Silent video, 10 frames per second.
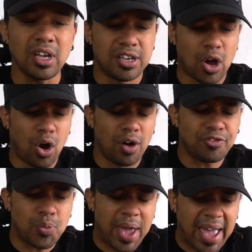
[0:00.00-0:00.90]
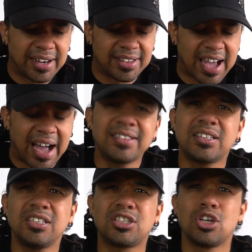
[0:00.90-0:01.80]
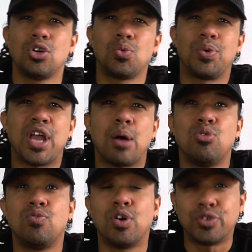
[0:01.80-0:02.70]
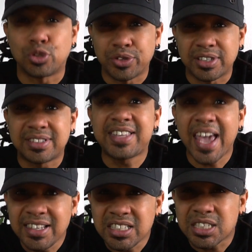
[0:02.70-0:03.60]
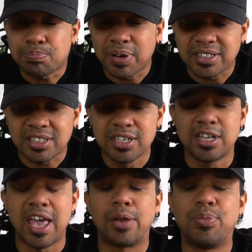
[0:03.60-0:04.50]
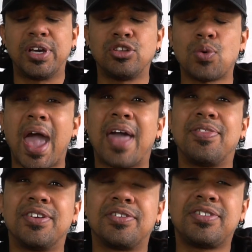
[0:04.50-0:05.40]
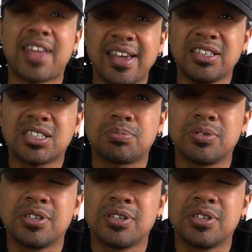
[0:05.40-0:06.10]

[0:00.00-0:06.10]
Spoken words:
Now after we added the hundreds, we now move over to the tens place, and we're going to add the tens